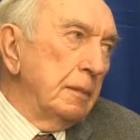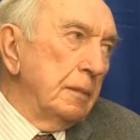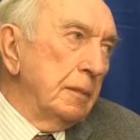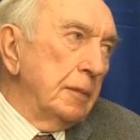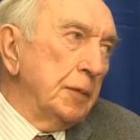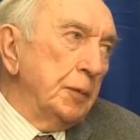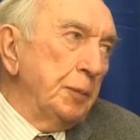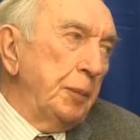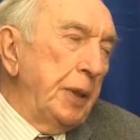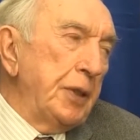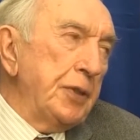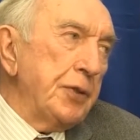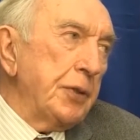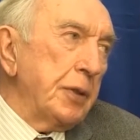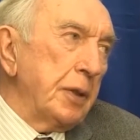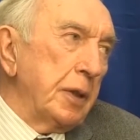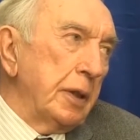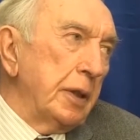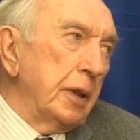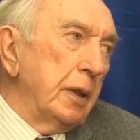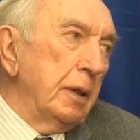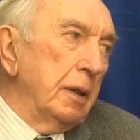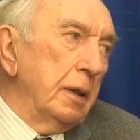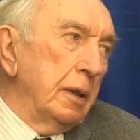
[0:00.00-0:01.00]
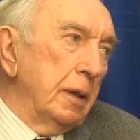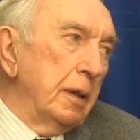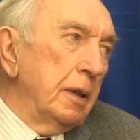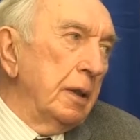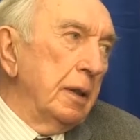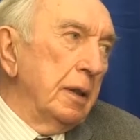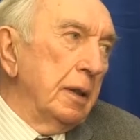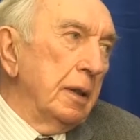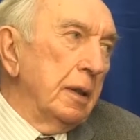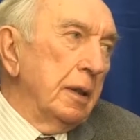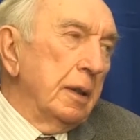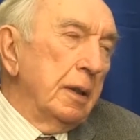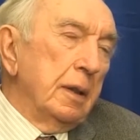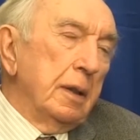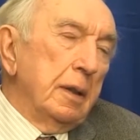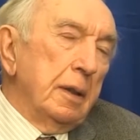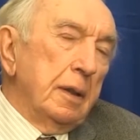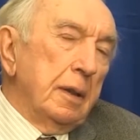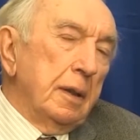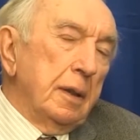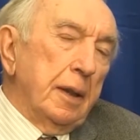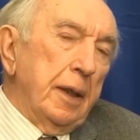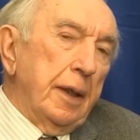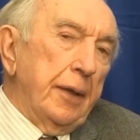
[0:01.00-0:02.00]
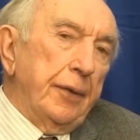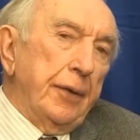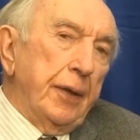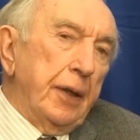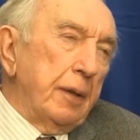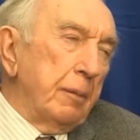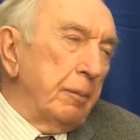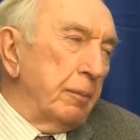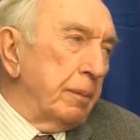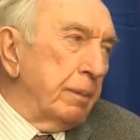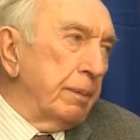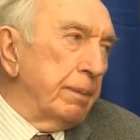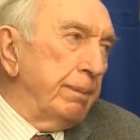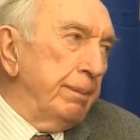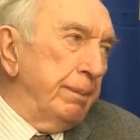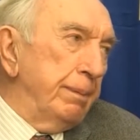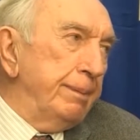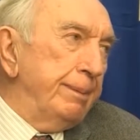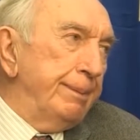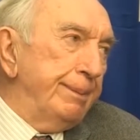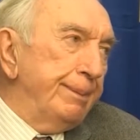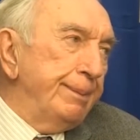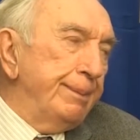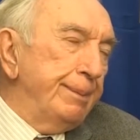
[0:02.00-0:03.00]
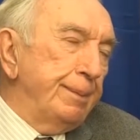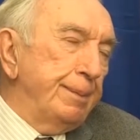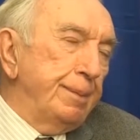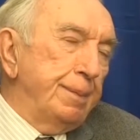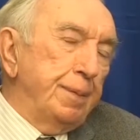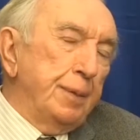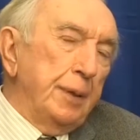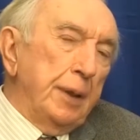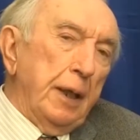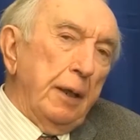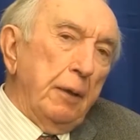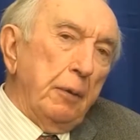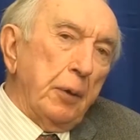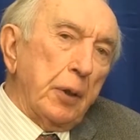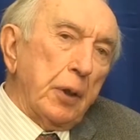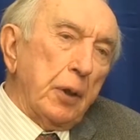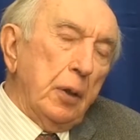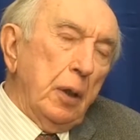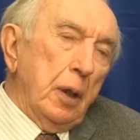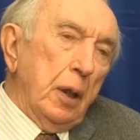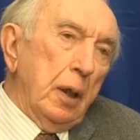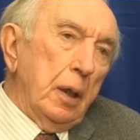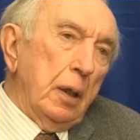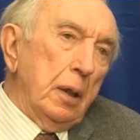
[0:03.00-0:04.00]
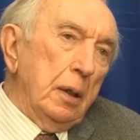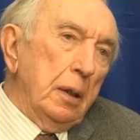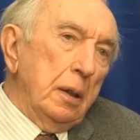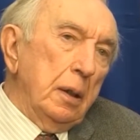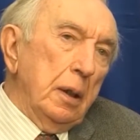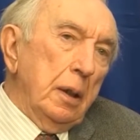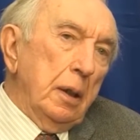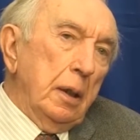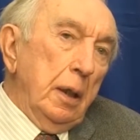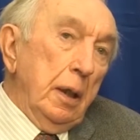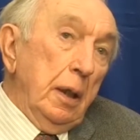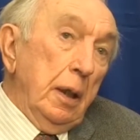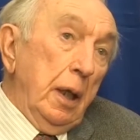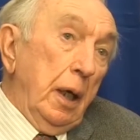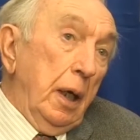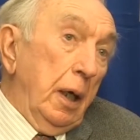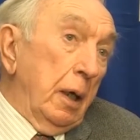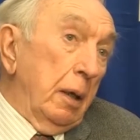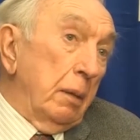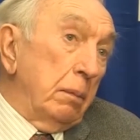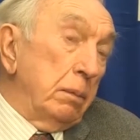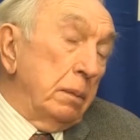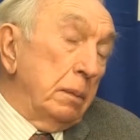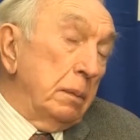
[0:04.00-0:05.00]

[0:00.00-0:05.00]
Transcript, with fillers: it's basically, I think, what I recall. Uh,